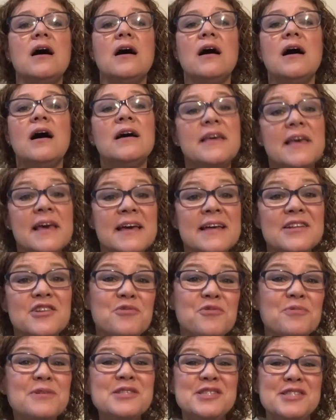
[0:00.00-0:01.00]
Again,
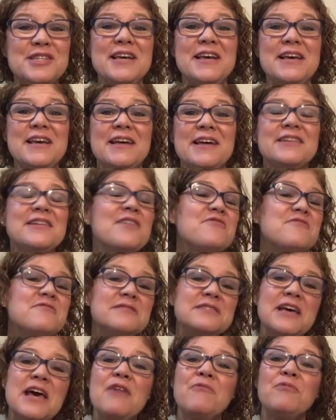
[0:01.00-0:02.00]
you will see another
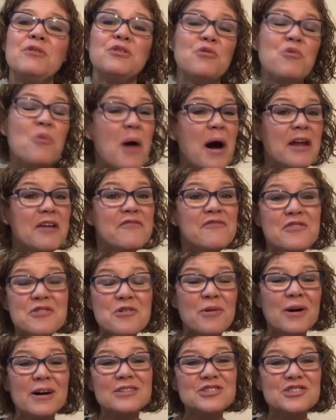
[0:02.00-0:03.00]
day with quite a few
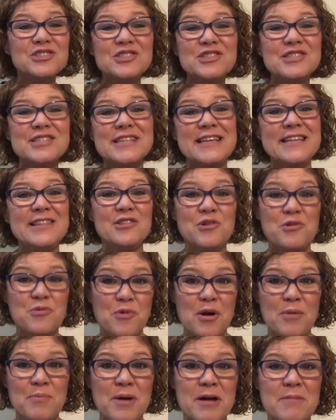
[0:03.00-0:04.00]
questions in the
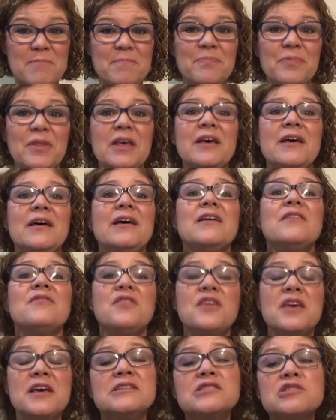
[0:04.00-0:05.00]
warm-up.
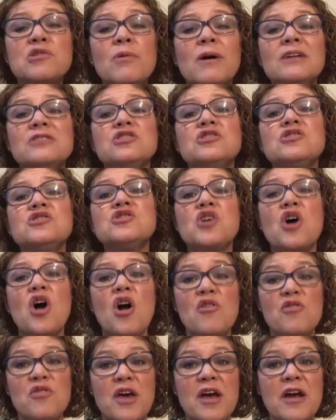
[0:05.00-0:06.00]
These questions
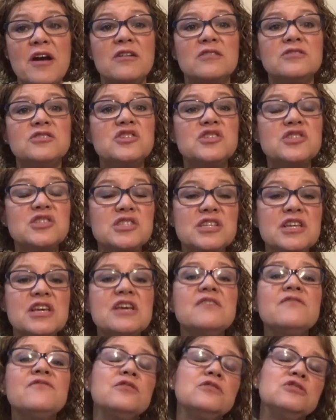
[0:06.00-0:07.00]
are there to see
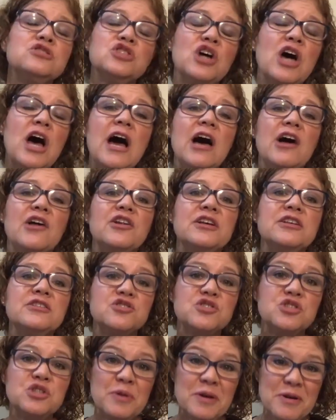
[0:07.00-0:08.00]
if your child is
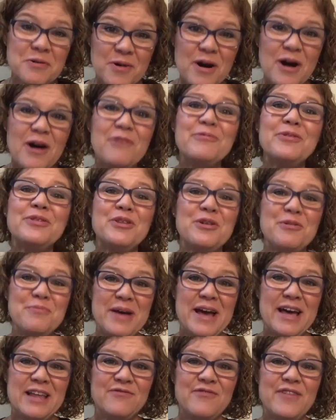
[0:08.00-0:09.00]
doing well with their
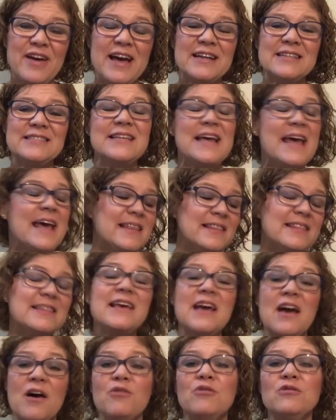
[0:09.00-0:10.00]
math facts and
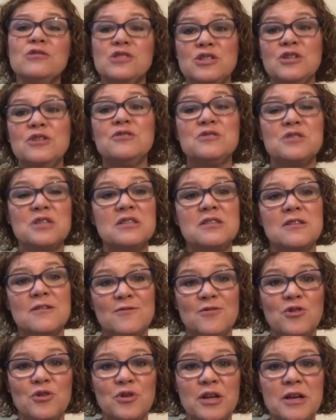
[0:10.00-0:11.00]
the other skills that they're
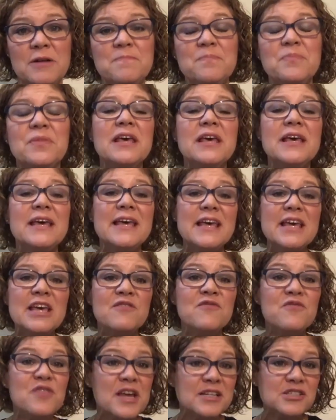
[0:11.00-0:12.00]
learning.
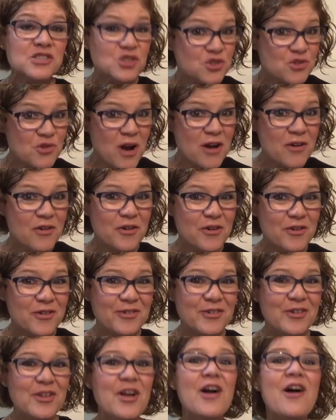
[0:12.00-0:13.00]
If they
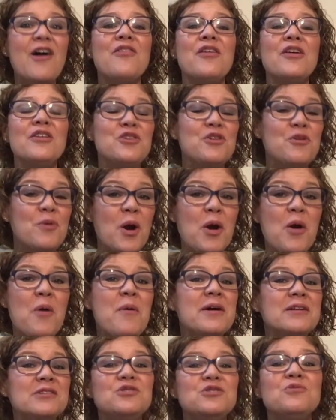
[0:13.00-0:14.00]
struggle, then you're
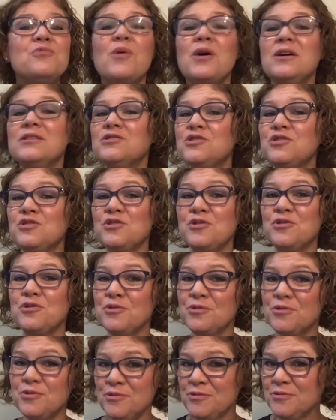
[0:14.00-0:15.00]
going to want
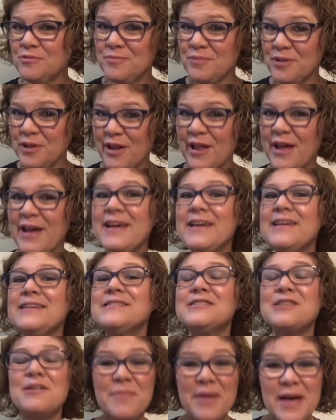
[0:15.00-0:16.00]
to play
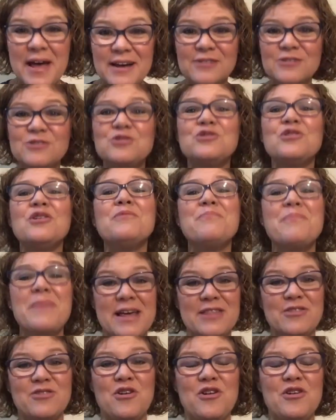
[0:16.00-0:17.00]
some extra
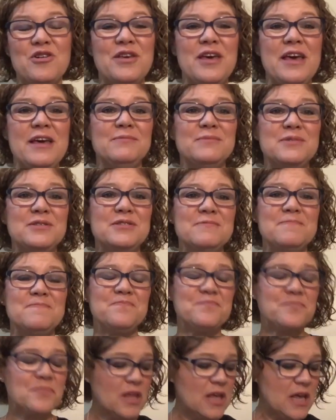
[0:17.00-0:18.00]
math card games.
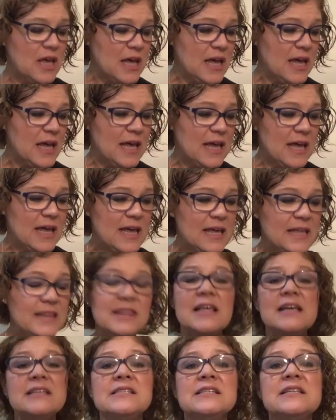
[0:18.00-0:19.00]
In
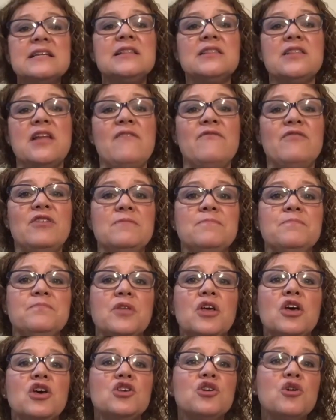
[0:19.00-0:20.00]
lesson 11,
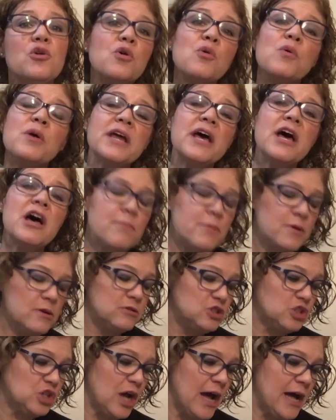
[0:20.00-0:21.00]
you're going to help your
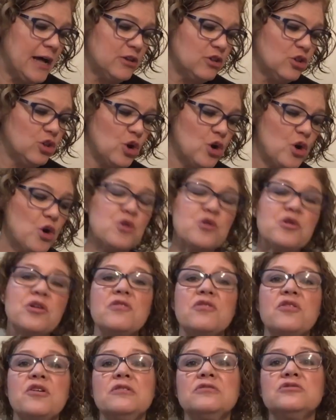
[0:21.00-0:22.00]
child learn
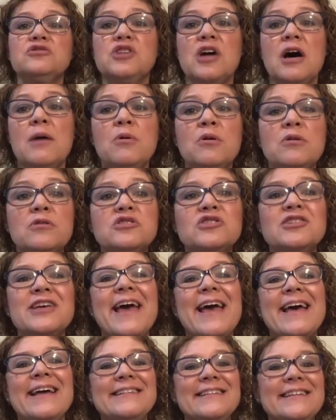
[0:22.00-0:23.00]
their doubles
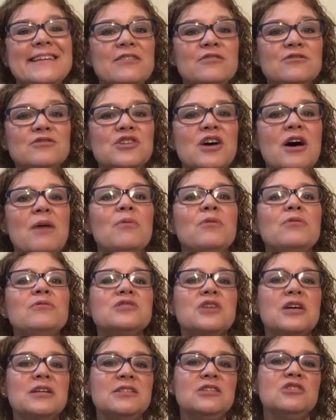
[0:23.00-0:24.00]
and near
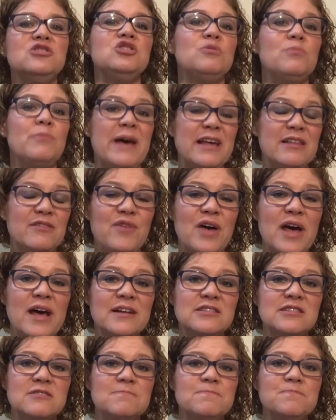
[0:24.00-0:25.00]
doubles addition math
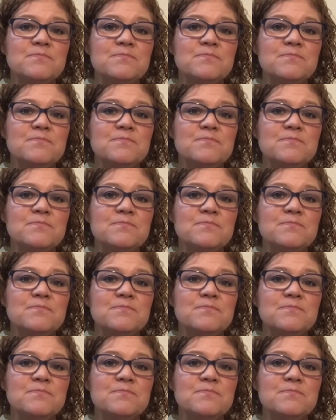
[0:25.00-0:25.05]
facts.